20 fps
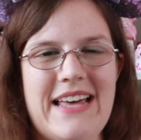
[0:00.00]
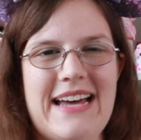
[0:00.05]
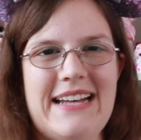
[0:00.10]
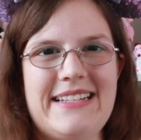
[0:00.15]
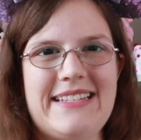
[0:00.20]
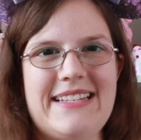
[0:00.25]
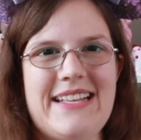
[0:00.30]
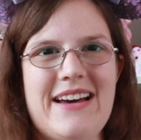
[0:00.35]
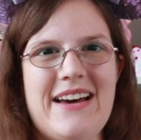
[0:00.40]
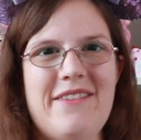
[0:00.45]

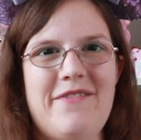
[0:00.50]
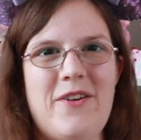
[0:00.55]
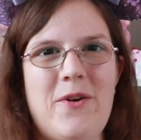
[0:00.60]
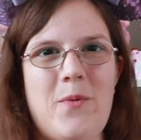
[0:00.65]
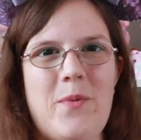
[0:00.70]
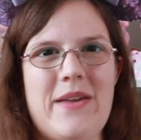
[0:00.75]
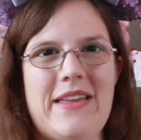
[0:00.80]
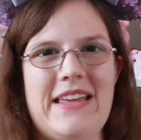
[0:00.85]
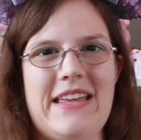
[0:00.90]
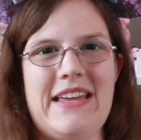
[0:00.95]
that stuff,
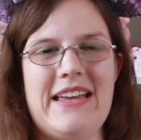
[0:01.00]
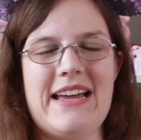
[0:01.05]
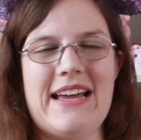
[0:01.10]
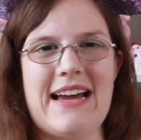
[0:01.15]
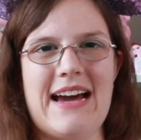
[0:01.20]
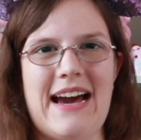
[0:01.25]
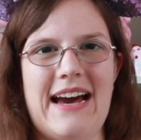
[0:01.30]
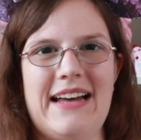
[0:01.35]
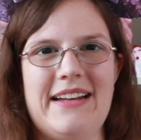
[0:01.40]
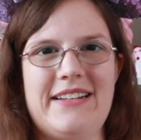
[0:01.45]
we
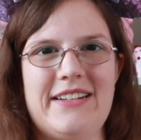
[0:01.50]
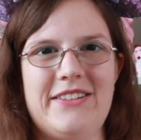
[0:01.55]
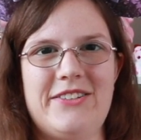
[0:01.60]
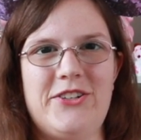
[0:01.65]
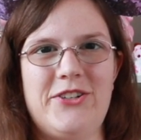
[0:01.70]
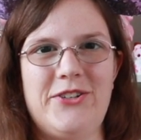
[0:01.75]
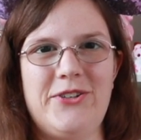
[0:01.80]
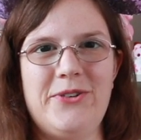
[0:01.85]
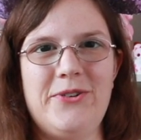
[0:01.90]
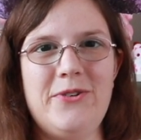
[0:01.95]
got
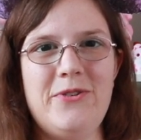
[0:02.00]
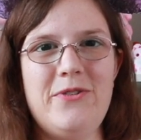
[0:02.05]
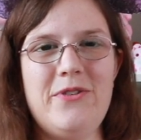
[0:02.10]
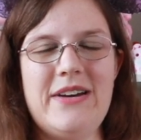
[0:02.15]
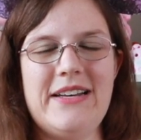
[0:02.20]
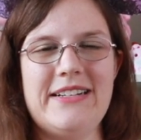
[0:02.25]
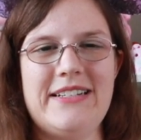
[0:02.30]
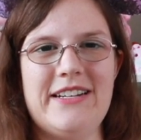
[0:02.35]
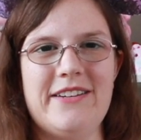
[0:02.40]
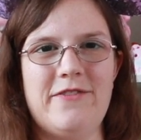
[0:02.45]
two
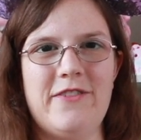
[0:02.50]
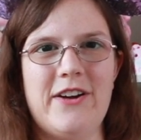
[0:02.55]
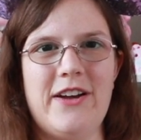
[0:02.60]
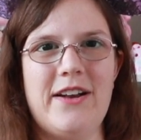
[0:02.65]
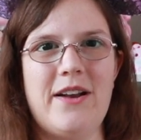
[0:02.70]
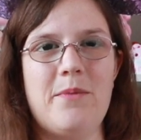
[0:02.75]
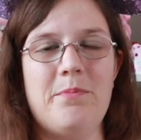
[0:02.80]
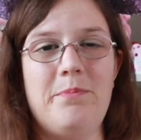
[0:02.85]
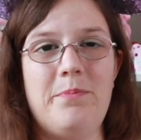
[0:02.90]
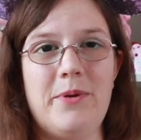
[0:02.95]

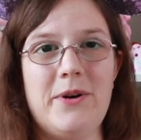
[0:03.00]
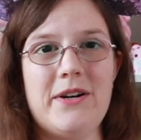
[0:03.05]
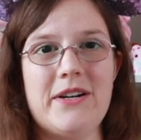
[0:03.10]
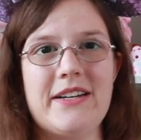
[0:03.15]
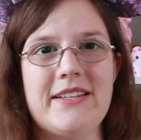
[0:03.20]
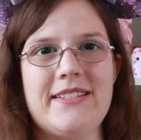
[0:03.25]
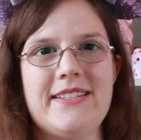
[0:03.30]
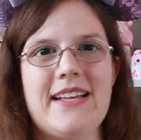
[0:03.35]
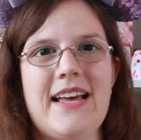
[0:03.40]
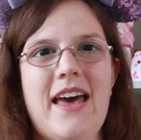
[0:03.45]
different
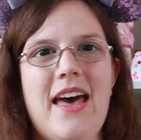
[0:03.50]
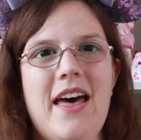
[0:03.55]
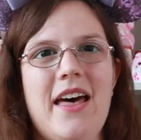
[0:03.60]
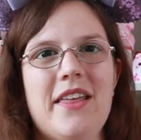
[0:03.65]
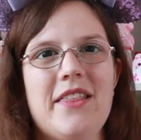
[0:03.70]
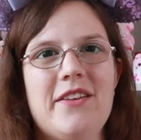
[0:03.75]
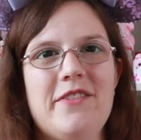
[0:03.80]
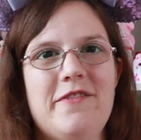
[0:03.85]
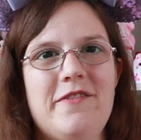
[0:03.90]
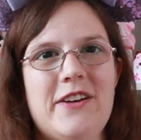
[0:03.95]
books
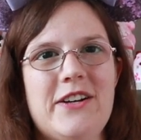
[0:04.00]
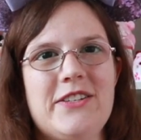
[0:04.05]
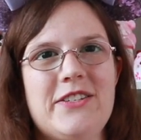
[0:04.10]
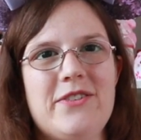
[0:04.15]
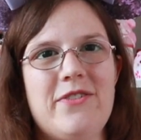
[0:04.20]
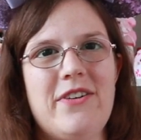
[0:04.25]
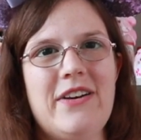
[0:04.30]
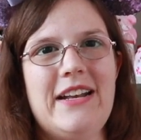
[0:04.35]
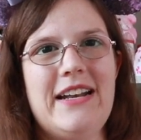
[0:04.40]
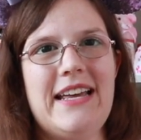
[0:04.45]
the
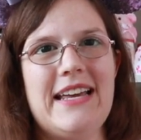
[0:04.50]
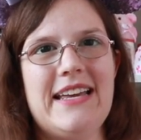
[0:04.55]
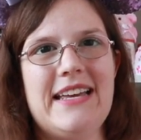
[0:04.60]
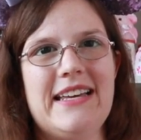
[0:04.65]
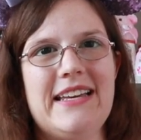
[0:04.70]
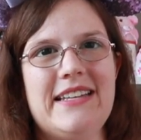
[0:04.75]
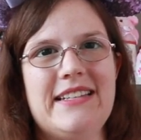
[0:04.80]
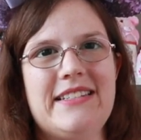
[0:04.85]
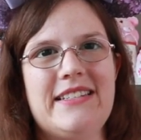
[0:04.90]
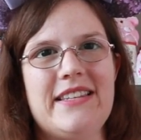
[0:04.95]
first one
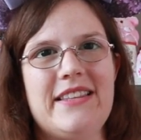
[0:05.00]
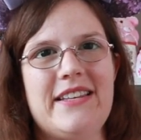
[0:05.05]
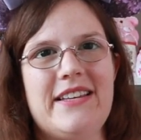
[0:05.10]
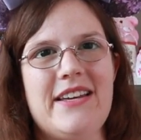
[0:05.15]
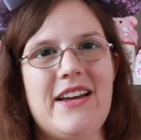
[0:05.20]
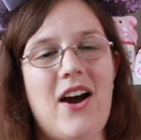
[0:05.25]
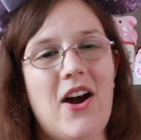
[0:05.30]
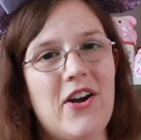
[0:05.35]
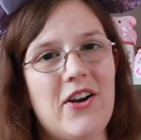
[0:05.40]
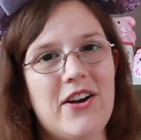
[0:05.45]
is
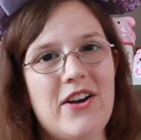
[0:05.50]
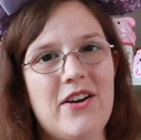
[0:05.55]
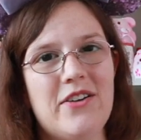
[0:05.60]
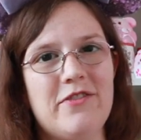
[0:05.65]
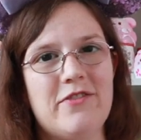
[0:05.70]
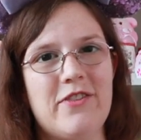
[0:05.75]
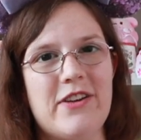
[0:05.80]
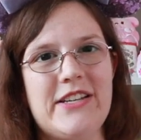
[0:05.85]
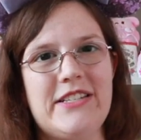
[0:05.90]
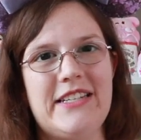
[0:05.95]
The Art
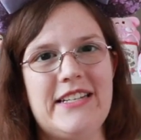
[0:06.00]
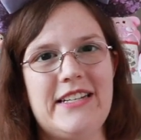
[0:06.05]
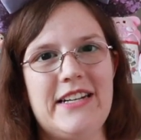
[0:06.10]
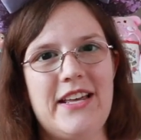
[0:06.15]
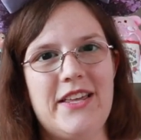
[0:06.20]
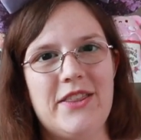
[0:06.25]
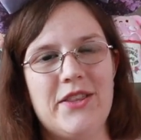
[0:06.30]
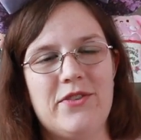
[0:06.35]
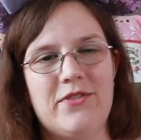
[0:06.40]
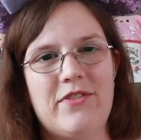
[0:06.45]
of Racing
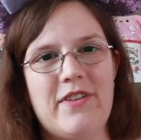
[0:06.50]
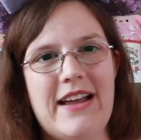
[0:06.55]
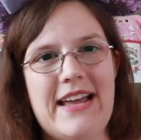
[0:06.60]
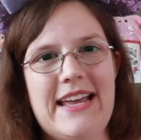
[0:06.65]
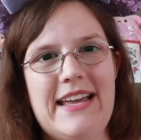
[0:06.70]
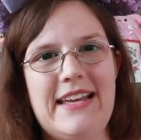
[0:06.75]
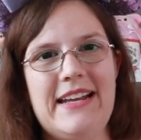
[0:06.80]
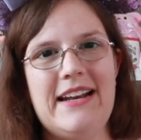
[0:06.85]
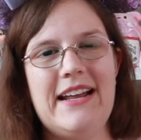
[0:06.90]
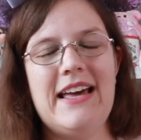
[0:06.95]
in the
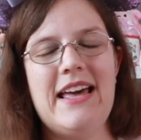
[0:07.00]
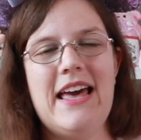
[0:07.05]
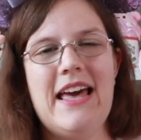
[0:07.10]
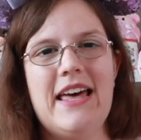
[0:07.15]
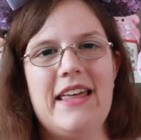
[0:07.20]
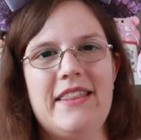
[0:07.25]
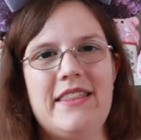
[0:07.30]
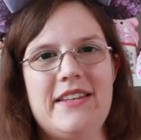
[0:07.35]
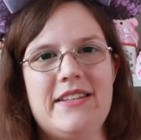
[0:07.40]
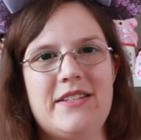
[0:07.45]
Rain.
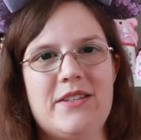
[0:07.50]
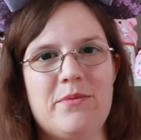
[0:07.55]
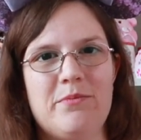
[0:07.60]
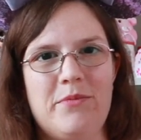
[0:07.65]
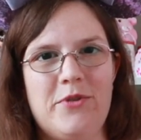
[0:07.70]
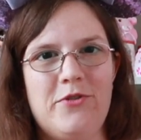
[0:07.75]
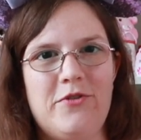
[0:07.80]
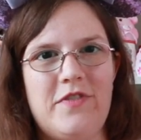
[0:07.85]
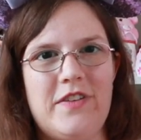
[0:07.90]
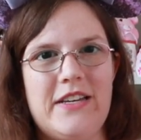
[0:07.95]
This
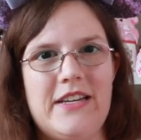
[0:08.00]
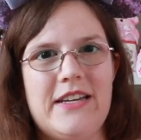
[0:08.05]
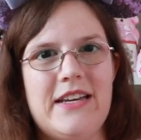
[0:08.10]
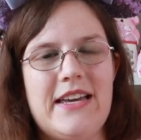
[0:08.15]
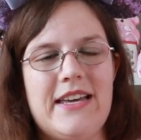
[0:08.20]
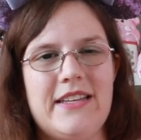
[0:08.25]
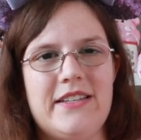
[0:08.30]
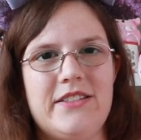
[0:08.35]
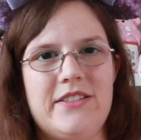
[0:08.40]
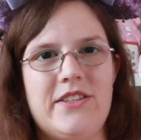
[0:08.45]
movie
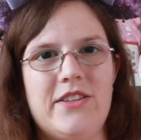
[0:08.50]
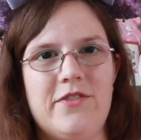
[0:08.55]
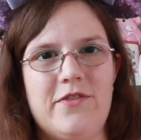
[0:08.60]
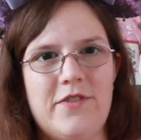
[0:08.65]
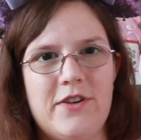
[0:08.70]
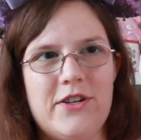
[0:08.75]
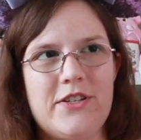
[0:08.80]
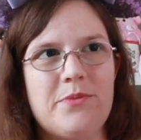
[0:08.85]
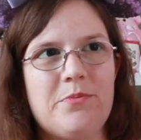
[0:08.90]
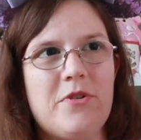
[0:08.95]
is the
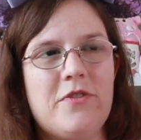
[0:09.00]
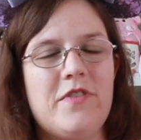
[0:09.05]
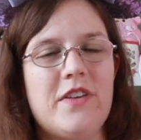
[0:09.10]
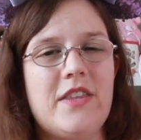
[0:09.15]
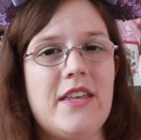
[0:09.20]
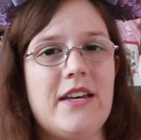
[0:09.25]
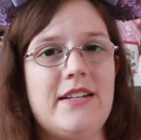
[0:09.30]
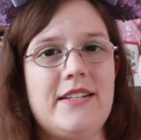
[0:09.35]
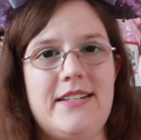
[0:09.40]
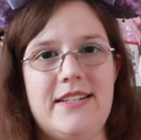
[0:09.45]
first movie
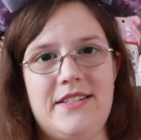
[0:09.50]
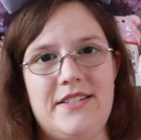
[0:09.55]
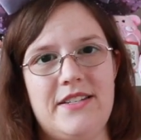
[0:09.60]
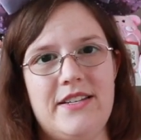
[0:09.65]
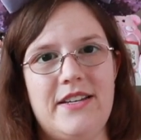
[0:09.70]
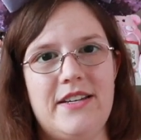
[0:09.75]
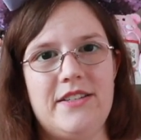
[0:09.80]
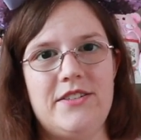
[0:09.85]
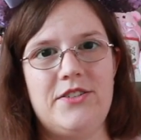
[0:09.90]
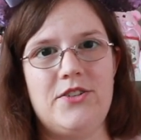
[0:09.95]
that
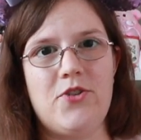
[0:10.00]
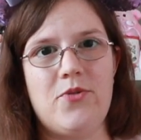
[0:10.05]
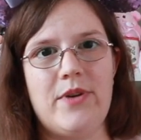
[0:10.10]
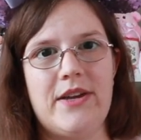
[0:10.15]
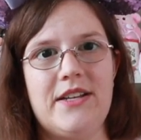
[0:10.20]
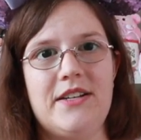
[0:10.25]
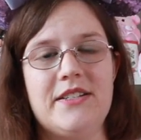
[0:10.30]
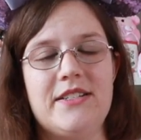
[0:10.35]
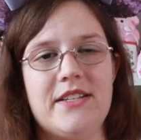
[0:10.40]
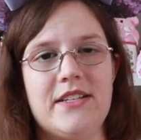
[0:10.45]
Disney is
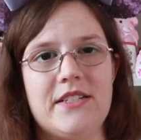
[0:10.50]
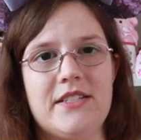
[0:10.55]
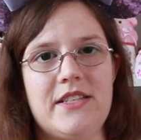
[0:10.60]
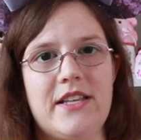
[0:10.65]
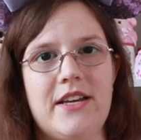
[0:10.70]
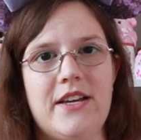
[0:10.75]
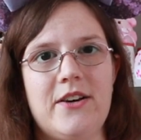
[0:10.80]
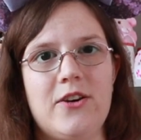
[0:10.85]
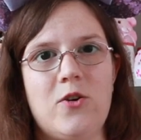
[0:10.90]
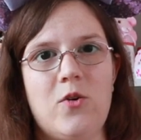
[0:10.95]
doing since
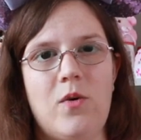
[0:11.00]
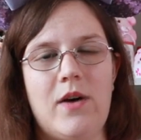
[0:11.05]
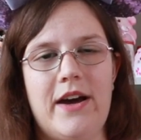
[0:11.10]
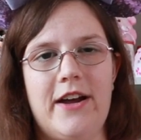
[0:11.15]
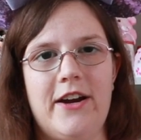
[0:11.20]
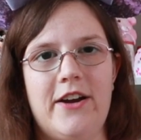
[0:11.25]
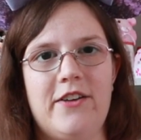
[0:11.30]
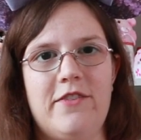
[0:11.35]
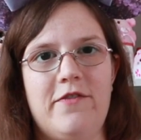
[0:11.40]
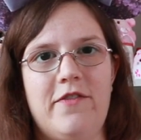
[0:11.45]
they
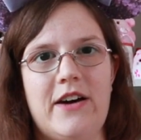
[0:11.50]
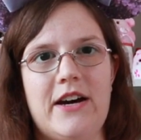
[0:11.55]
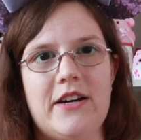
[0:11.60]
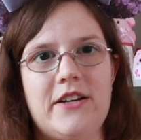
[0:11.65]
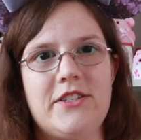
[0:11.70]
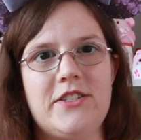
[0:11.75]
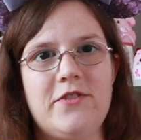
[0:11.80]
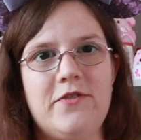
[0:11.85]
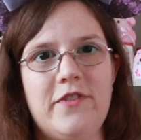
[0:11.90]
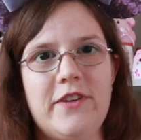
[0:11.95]
acquired
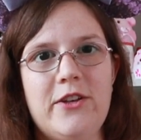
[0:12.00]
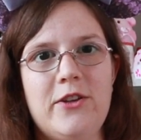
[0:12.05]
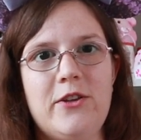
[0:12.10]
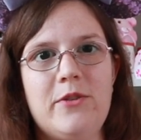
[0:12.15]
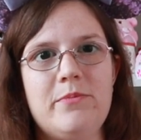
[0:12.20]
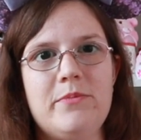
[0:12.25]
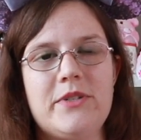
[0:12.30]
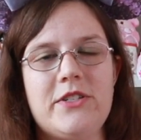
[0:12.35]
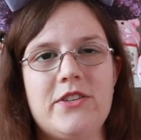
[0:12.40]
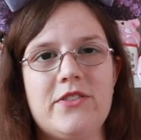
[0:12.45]
Fox
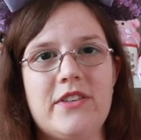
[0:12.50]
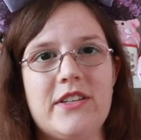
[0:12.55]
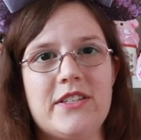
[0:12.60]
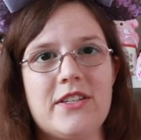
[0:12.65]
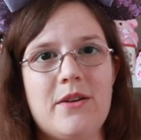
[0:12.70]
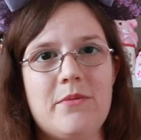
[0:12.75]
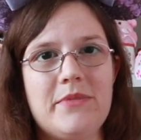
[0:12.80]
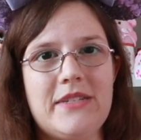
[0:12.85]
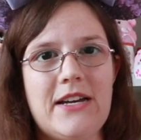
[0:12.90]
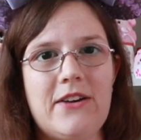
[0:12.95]
Films. So this
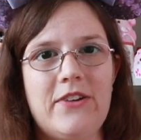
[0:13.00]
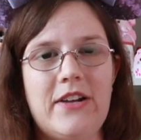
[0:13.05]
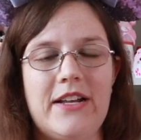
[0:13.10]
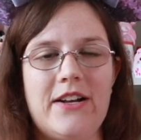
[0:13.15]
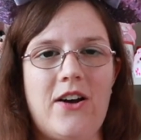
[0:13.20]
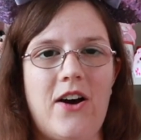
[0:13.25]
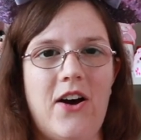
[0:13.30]
comes out in